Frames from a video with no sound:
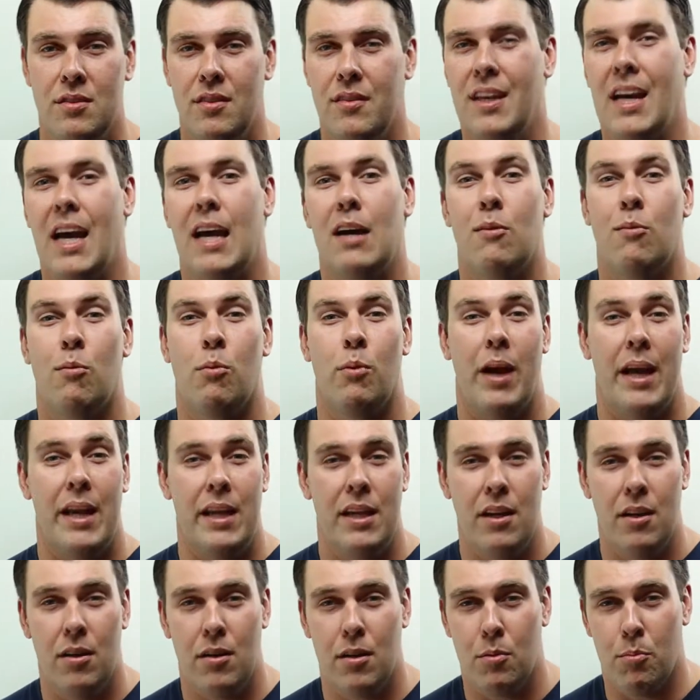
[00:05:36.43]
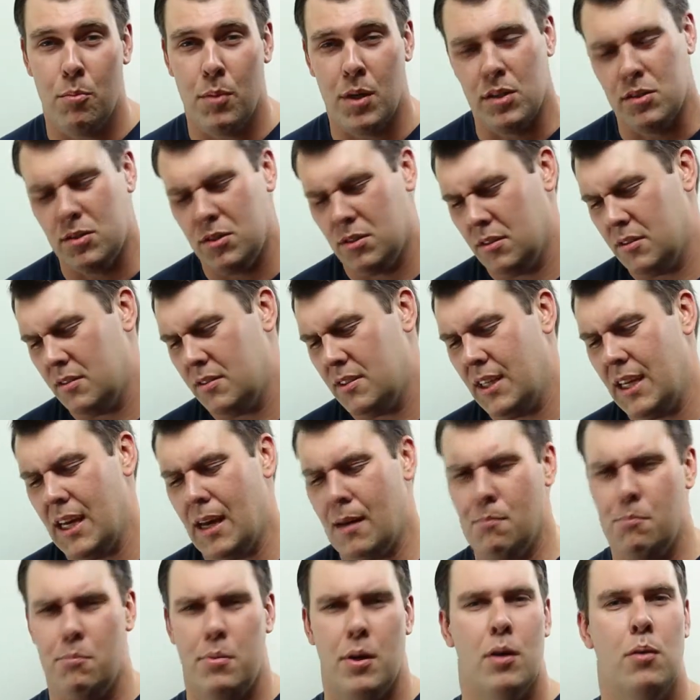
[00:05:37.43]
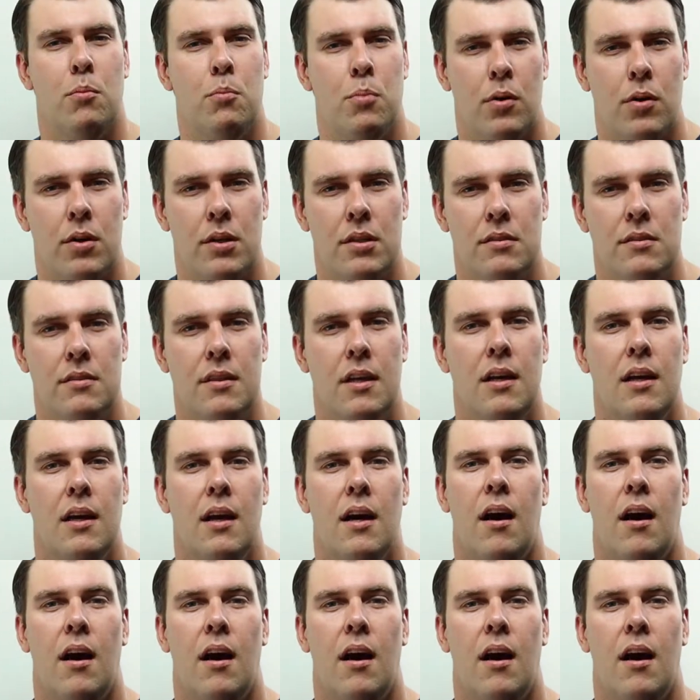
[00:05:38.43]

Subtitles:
you've got radio commercials, you've got billboards,